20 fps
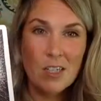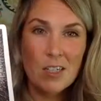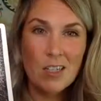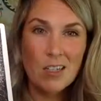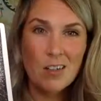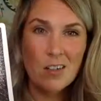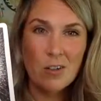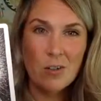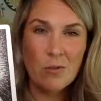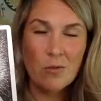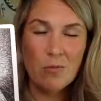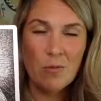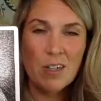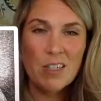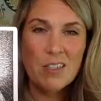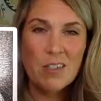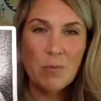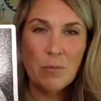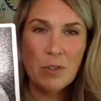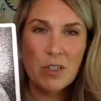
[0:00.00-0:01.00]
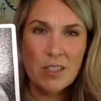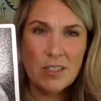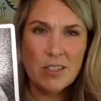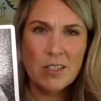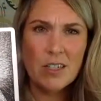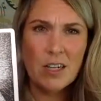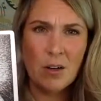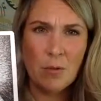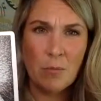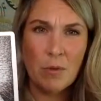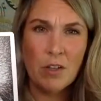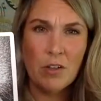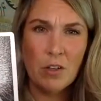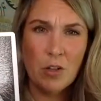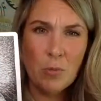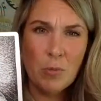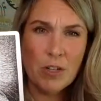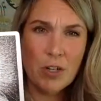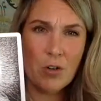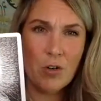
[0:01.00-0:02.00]
you know, write some lists down, be a
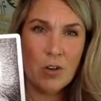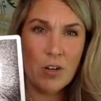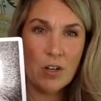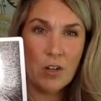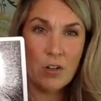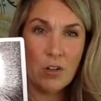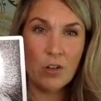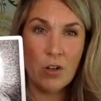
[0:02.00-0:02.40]
little bit critical